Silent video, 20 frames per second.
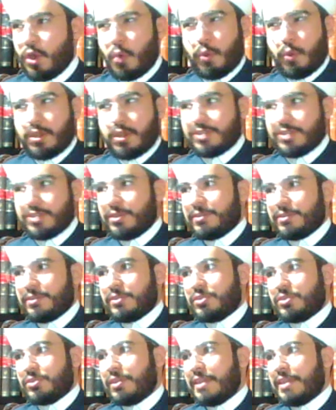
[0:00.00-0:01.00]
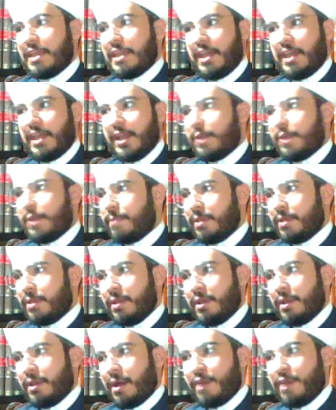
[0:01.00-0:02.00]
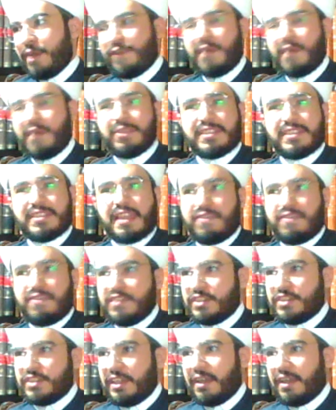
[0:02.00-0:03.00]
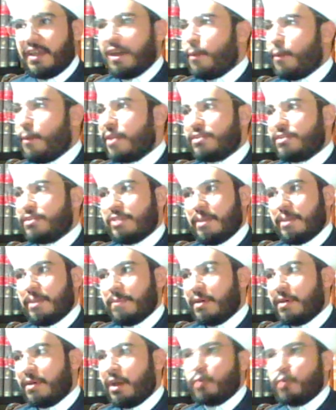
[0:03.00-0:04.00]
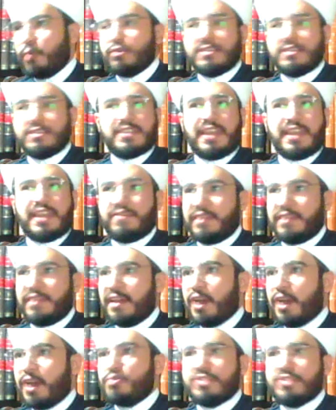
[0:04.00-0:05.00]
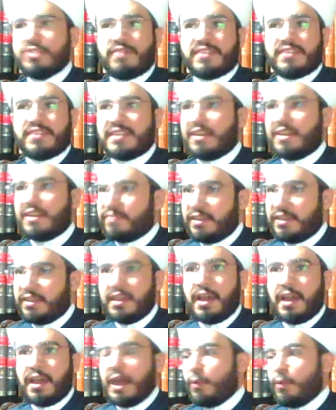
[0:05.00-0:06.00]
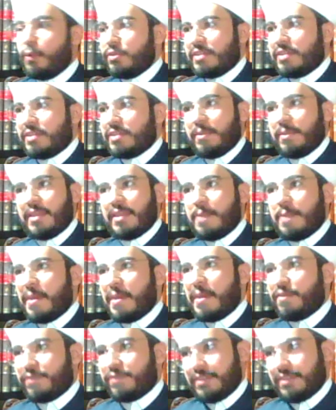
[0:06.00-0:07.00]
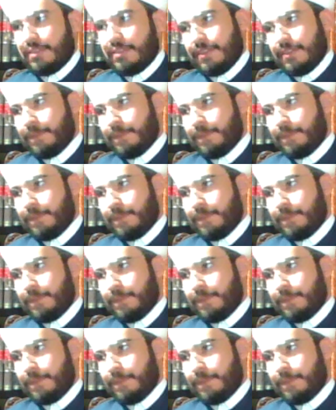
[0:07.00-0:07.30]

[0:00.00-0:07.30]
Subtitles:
When I started studying ilm, I found the Salafi Shaykh. I went to him. I wasn't Salafi. I was never Salafi. I went to him and I benefited.